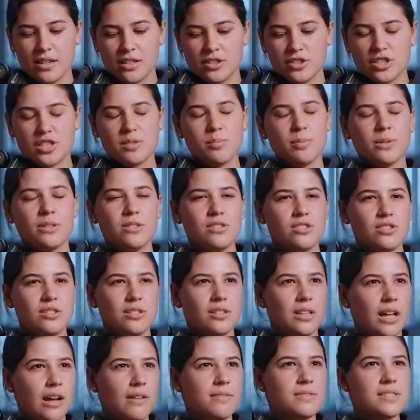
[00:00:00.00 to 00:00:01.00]
just because you
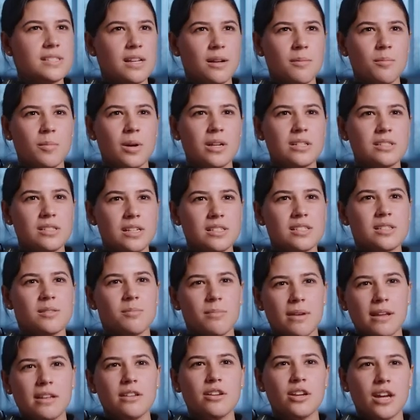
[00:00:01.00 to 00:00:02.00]
love someone doesn't
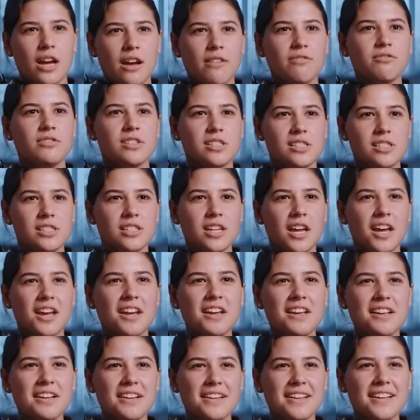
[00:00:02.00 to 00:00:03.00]
mean you have to
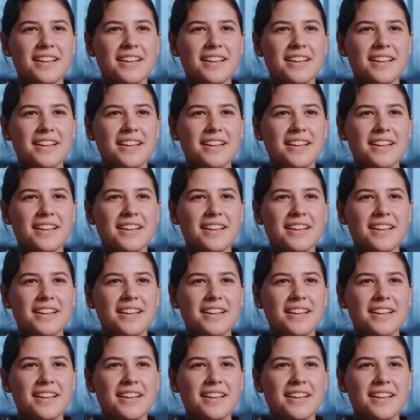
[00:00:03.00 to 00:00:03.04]
stay.